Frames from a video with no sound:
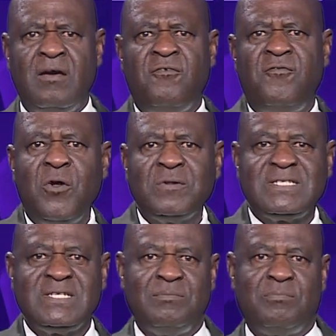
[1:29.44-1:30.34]

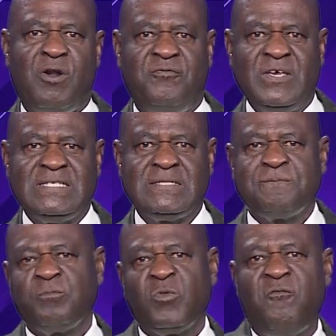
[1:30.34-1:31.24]
False prophets,
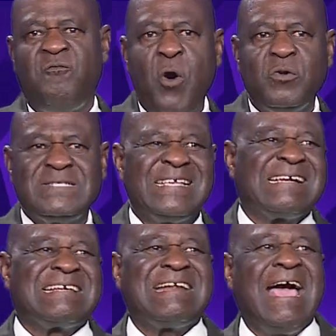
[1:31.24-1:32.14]
false
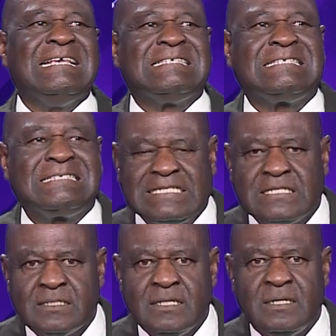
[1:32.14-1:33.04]

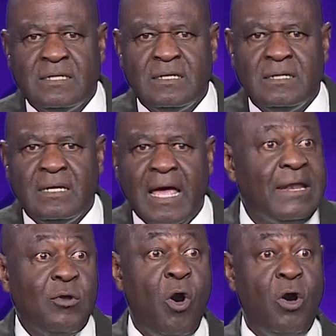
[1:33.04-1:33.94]
Christs.
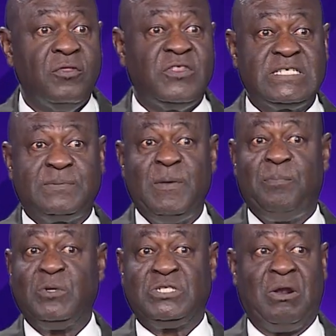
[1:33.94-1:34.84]
And all these
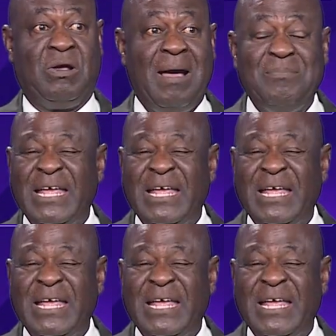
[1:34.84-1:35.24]
people shall come